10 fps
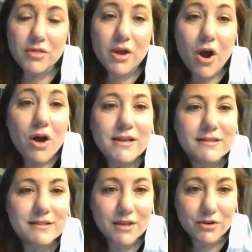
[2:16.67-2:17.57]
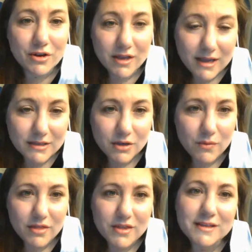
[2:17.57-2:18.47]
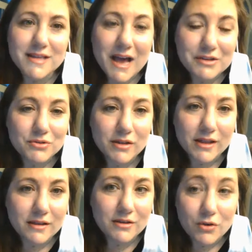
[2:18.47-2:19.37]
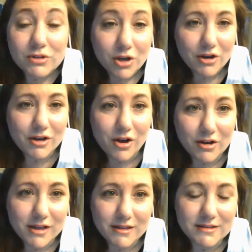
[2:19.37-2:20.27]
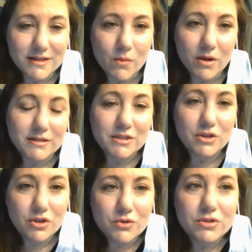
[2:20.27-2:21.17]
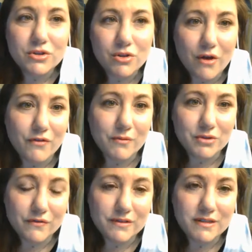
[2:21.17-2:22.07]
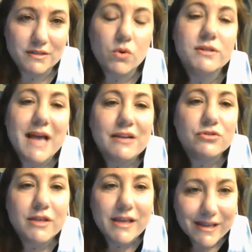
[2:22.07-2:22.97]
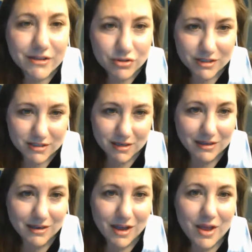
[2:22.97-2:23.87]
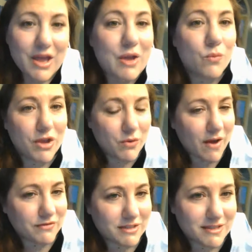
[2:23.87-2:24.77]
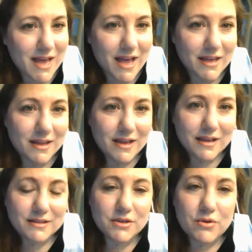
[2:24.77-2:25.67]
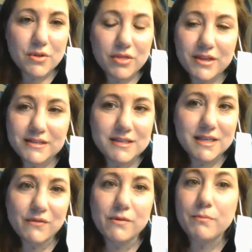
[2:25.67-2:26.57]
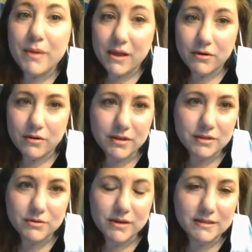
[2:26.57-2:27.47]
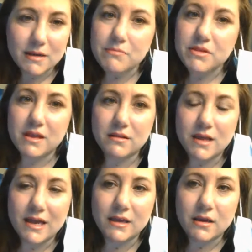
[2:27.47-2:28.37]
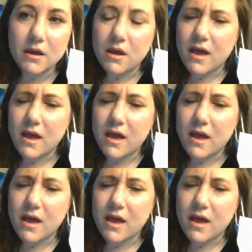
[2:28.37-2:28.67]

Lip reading: the audience that you're engaging with is actually your target audience that wants to use your law firm services or is actually interested in what you have to say. So this is even better than doing something like